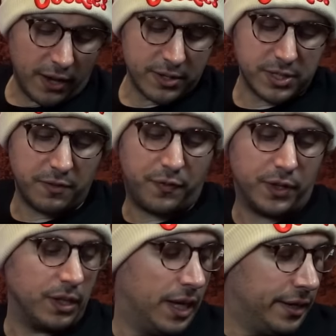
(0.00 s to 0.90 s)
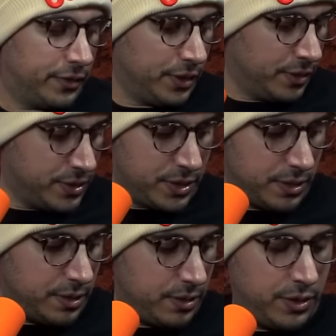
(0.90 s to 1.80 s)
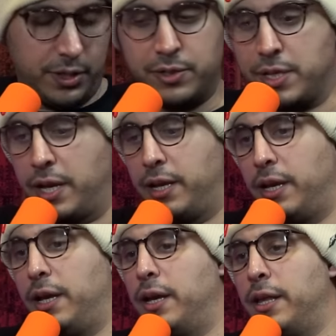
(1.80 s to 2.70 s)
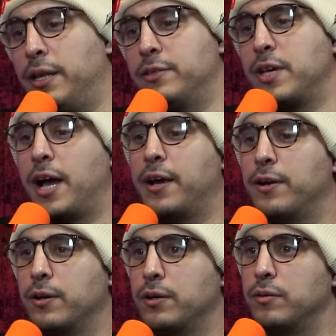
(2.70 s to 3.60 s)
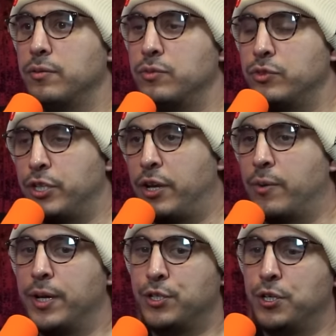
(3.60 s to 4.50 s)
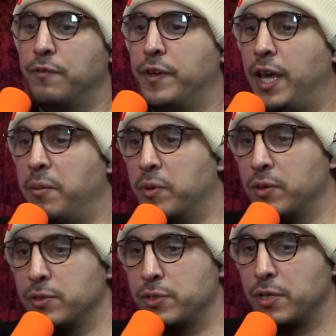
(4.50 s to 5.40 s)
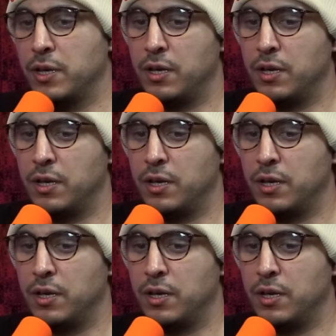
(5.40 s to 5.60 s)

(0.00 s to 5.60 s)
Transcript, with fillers: honestly feel like there's there's like an entire generation of gamers